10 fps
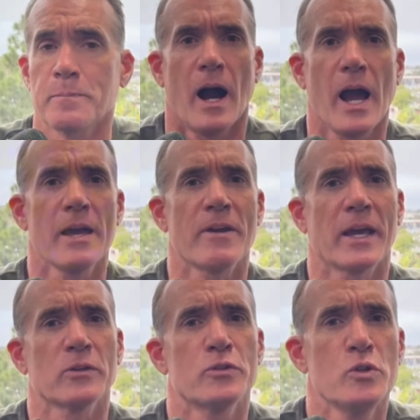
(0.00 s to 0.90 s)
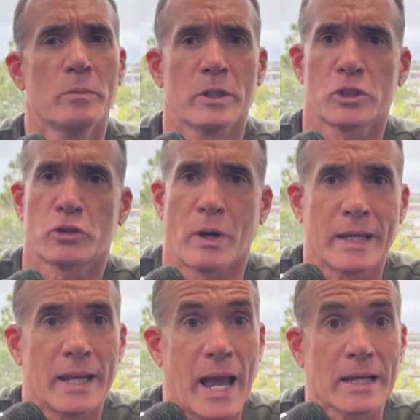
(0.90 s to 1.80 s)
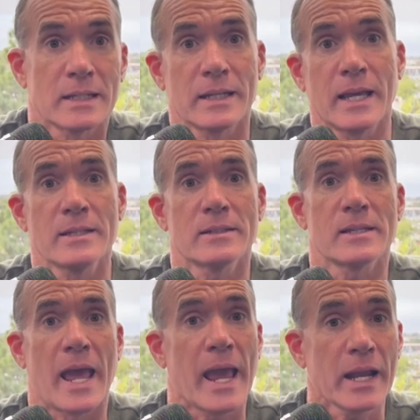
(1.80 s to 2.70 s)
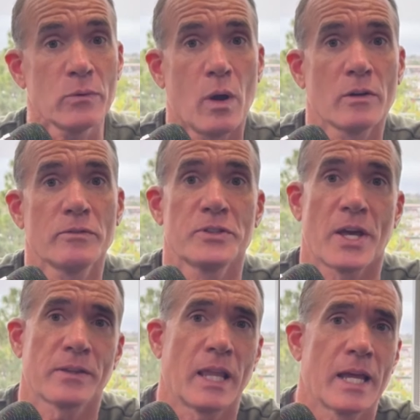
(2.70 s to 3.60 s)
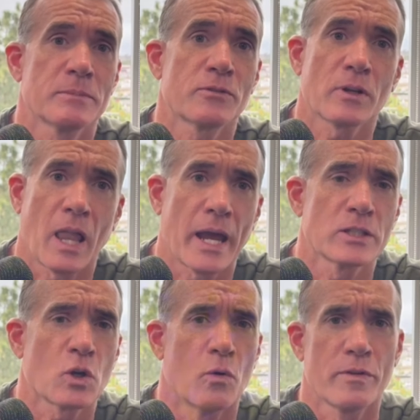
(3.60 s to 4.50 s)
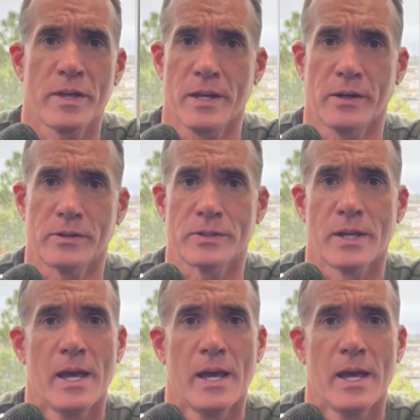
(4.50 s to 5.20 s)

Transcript: I have handled numerous trucking accident cases and wrongful death claims for clients over the years,